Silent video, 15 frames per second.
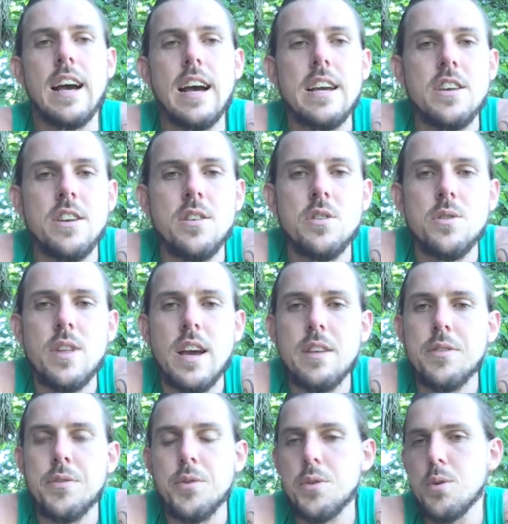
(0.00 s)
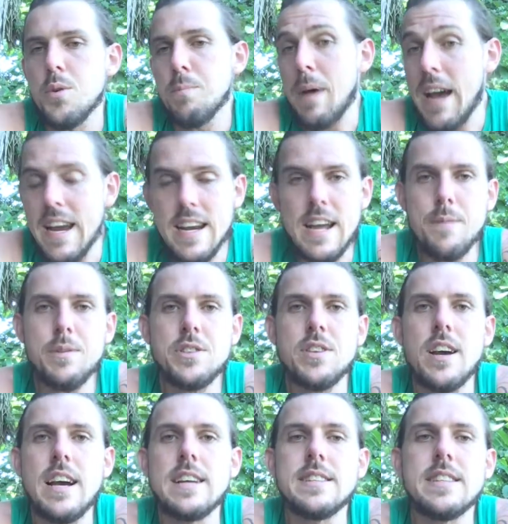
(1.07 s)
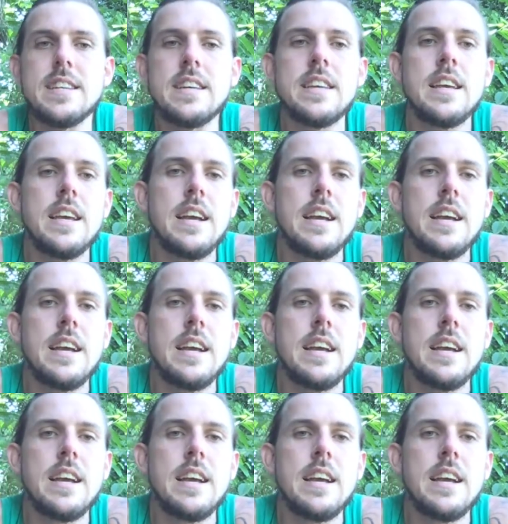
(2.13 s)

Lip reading: You can do that through paid advertising.